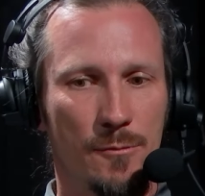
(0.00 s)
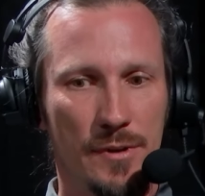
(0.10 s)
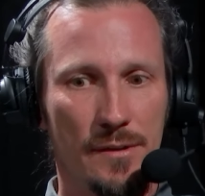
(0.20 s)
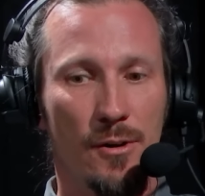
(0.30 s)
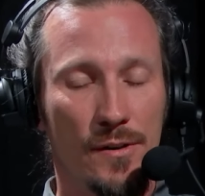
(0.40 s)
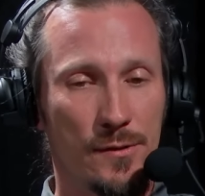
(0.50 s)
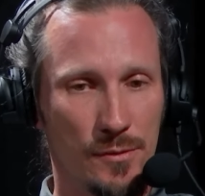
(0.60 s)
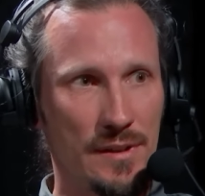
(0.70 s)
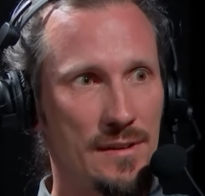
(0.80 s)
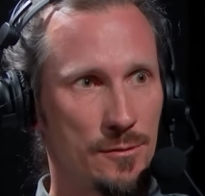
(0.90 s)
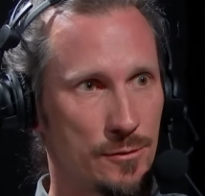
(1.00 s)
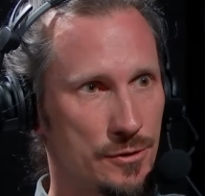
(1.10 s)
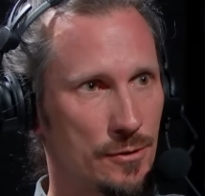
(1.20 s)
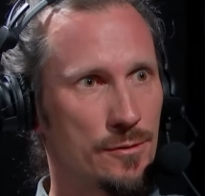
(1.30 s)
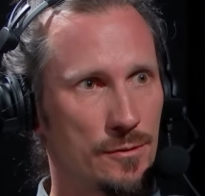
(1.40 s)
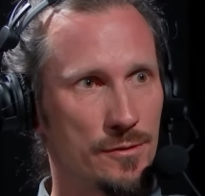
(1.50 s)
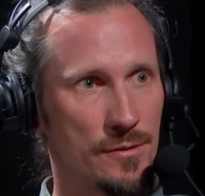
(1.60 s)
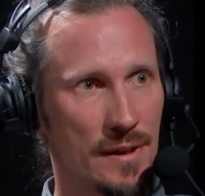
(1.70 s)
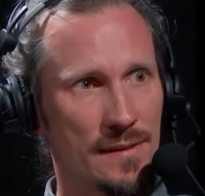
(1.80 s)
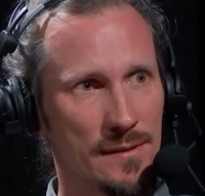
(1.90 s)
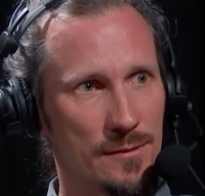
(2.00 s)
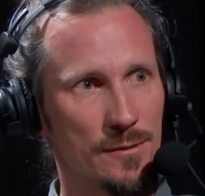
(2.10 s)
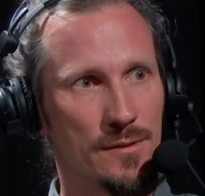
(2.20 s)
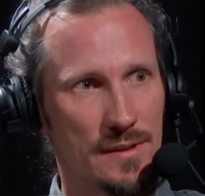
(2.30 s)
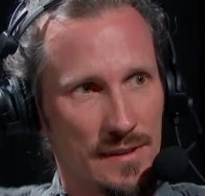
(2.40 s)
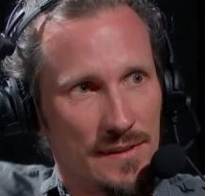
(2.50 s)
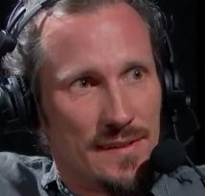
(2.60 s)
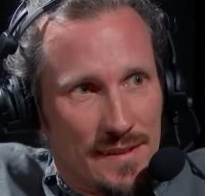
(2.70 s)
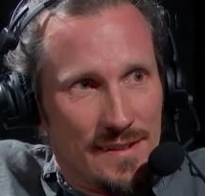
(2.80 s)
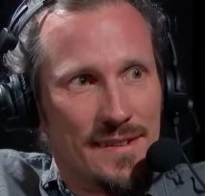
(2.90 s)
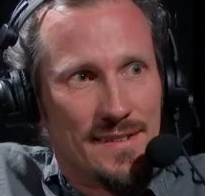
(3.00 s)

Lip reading: we also need to show to UNESCO this is